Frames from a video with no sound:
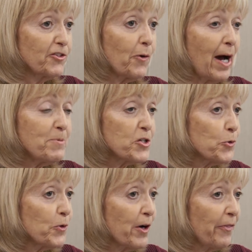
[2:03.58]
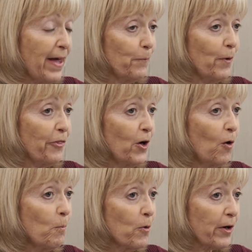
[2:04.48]
So I'm sure that with the
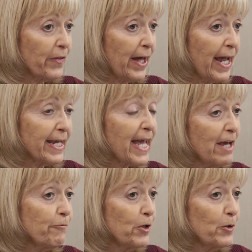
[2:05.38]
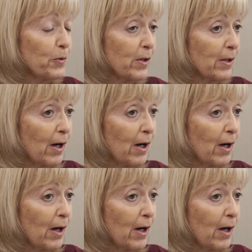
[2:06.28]
homework that I gave you,